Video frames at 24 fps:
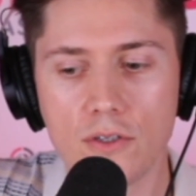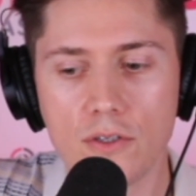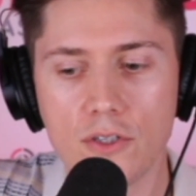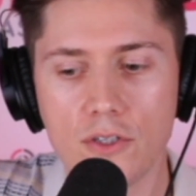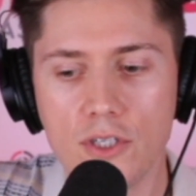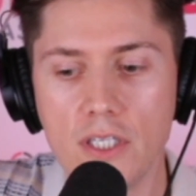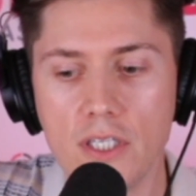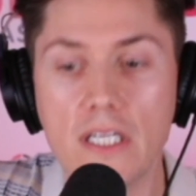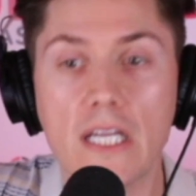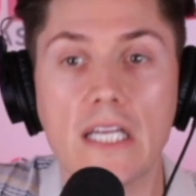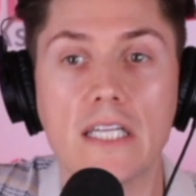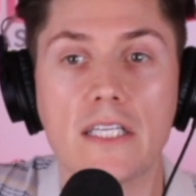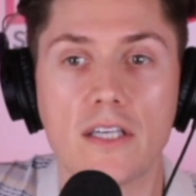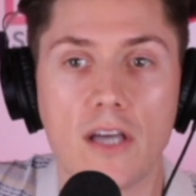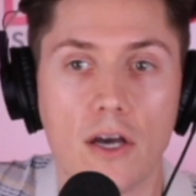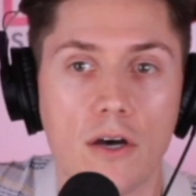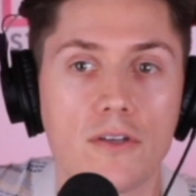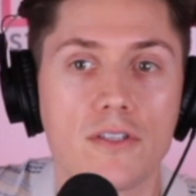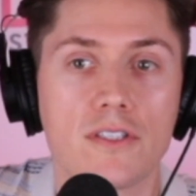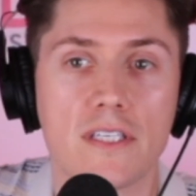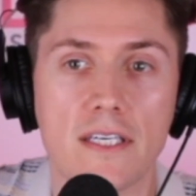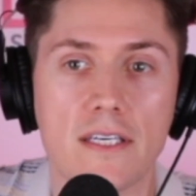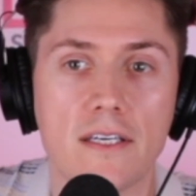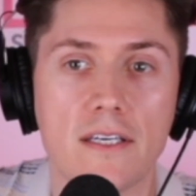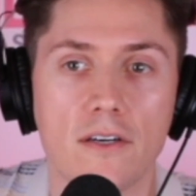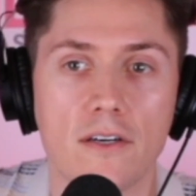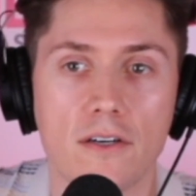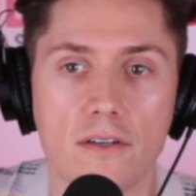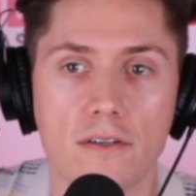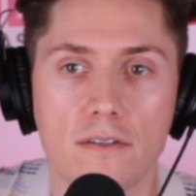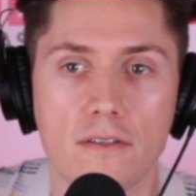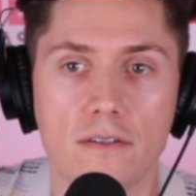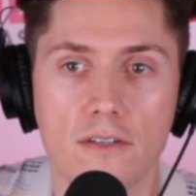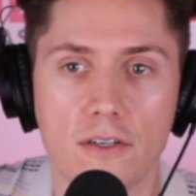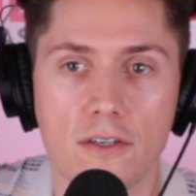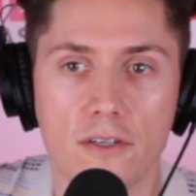you need to go see
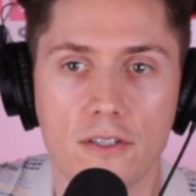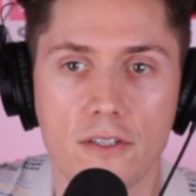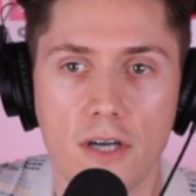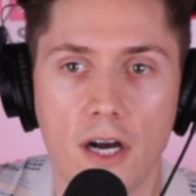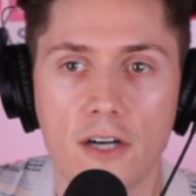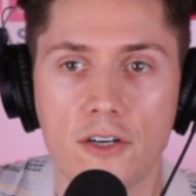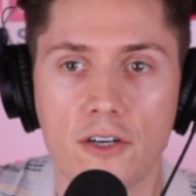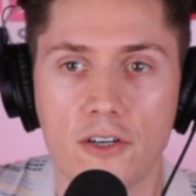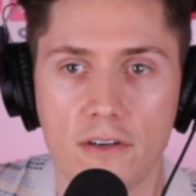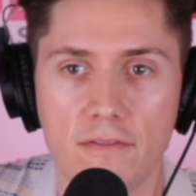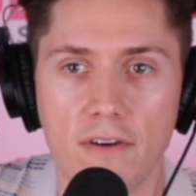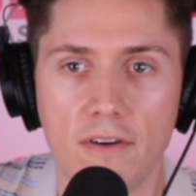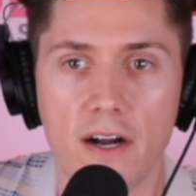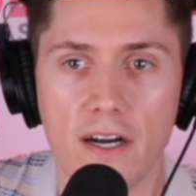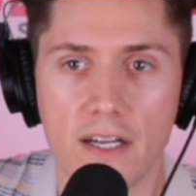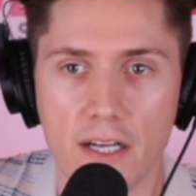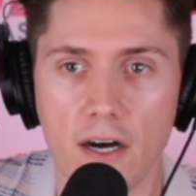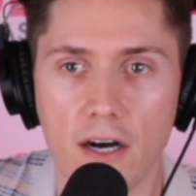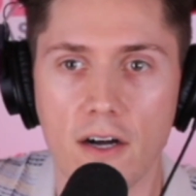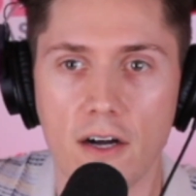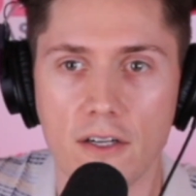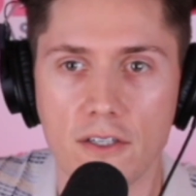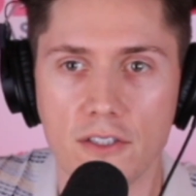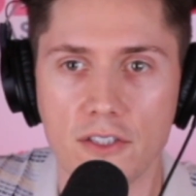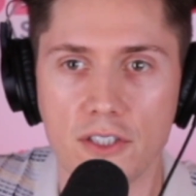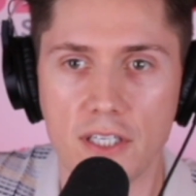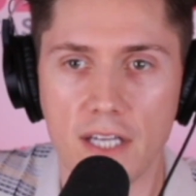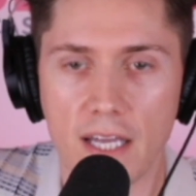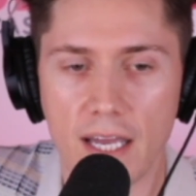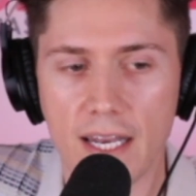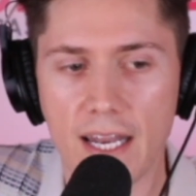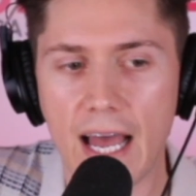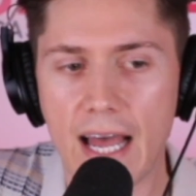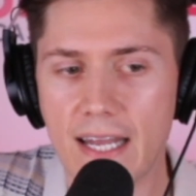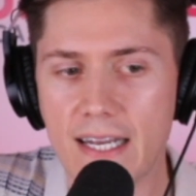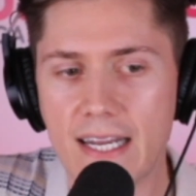your doctor of audiology.
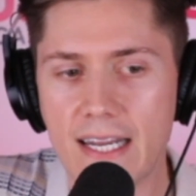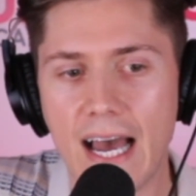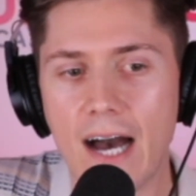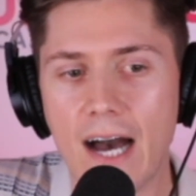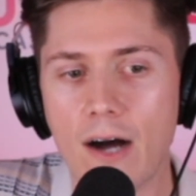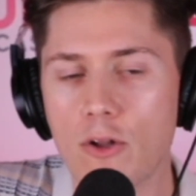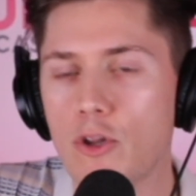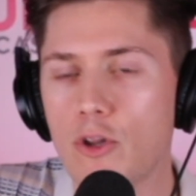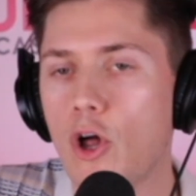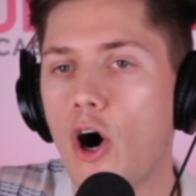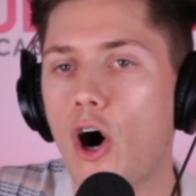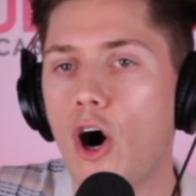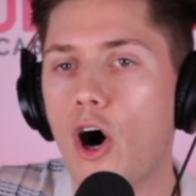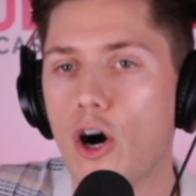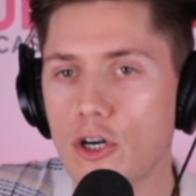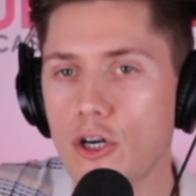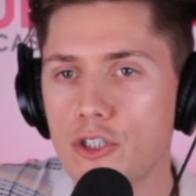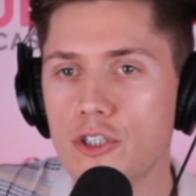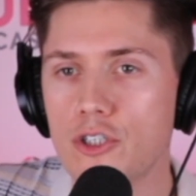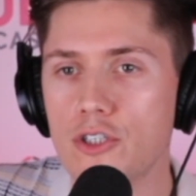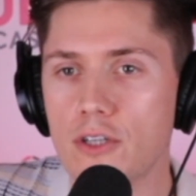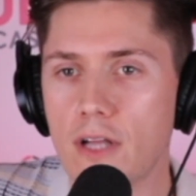And how long